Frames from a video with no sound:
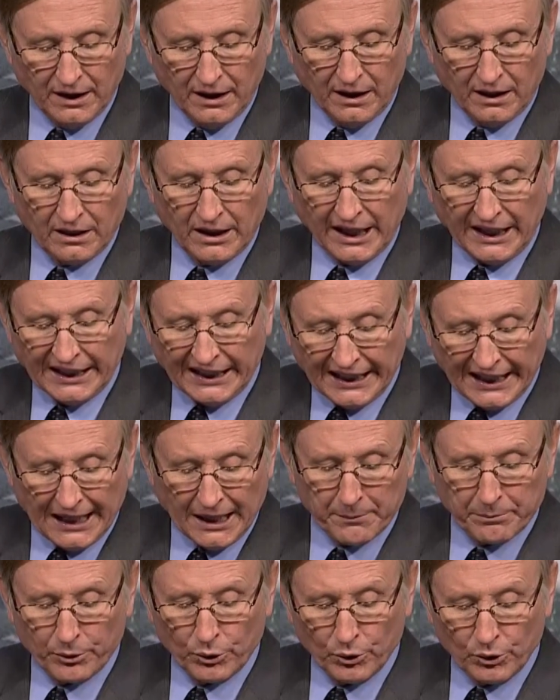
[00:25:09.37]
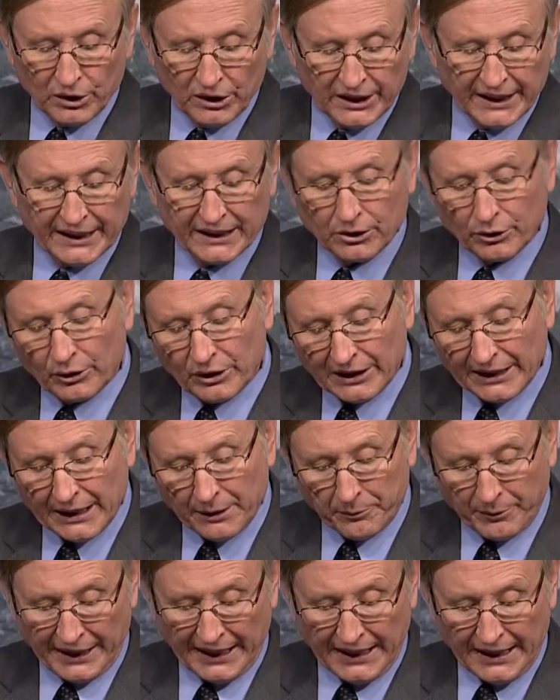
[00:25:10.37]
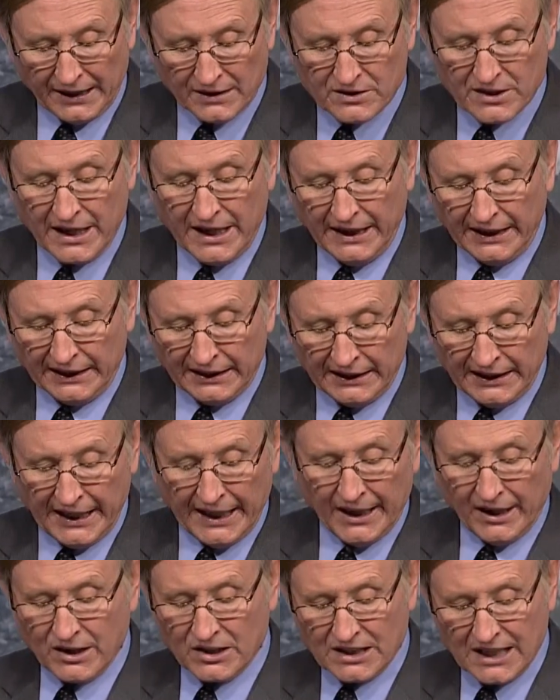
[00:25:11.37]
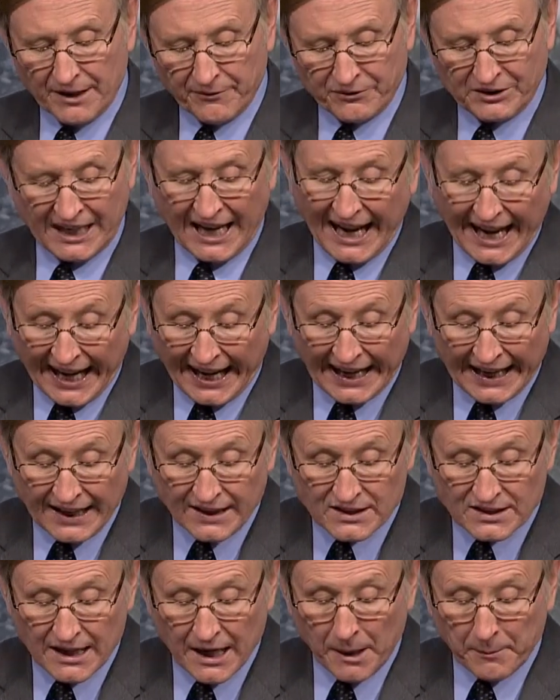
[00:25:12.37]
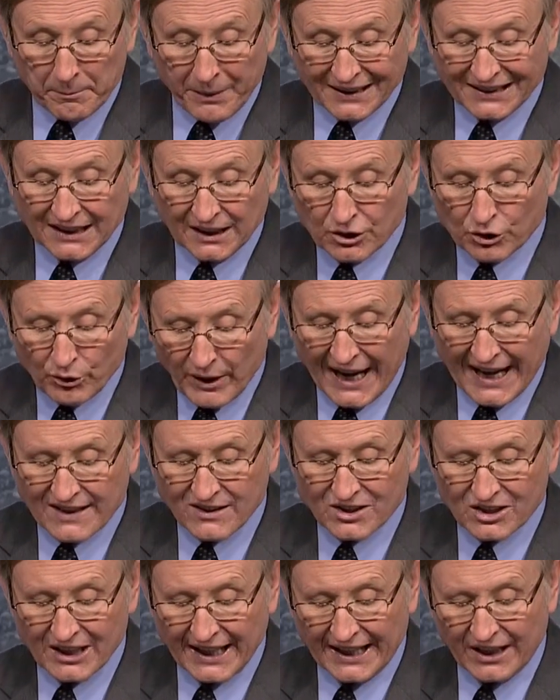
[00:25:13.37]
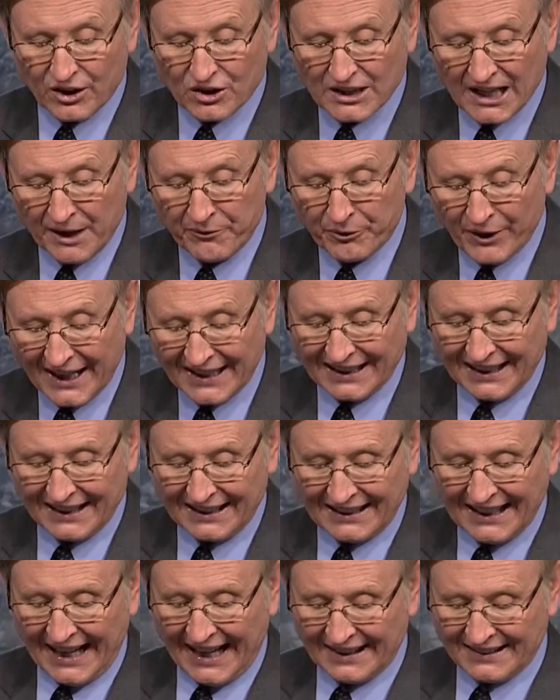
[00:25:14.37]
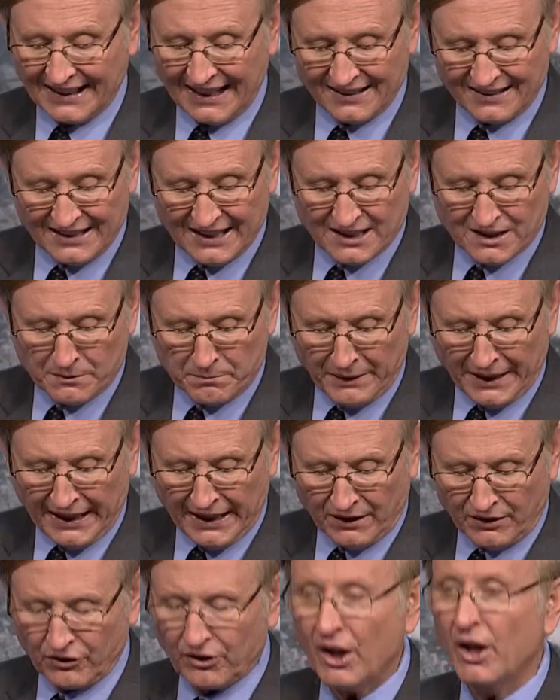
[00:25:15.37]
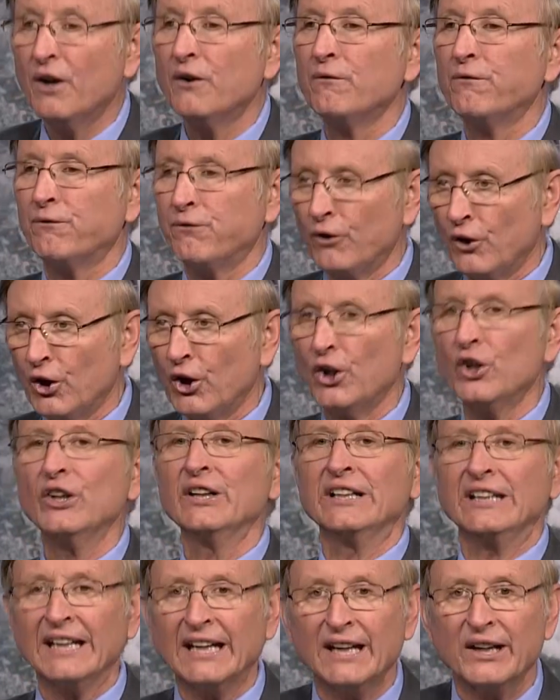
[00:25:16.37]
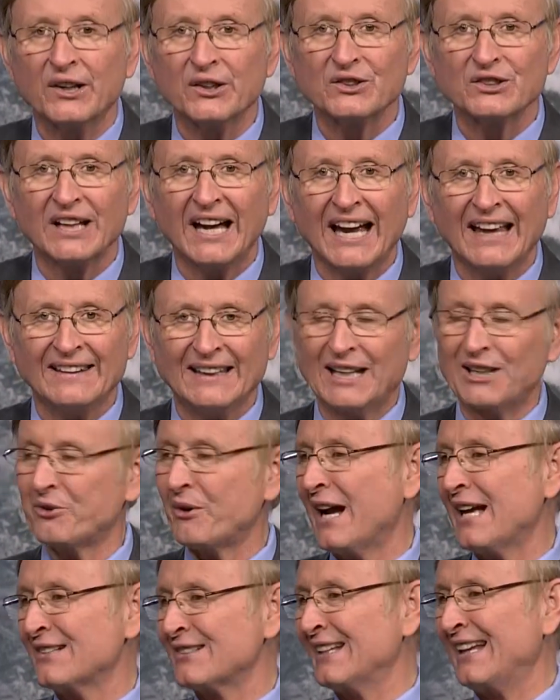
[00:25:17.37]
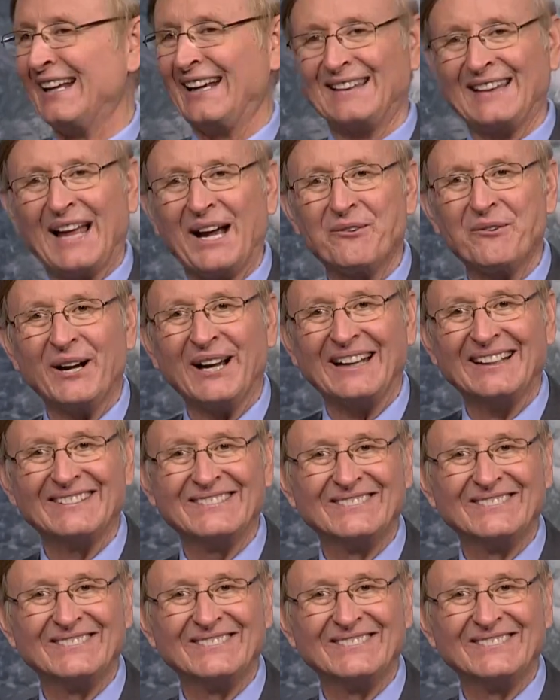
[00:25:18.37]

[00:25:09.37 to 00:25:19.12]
the Hebrew literally reads, years of days, but the translators have recognized that this means full years, and they translate it that way.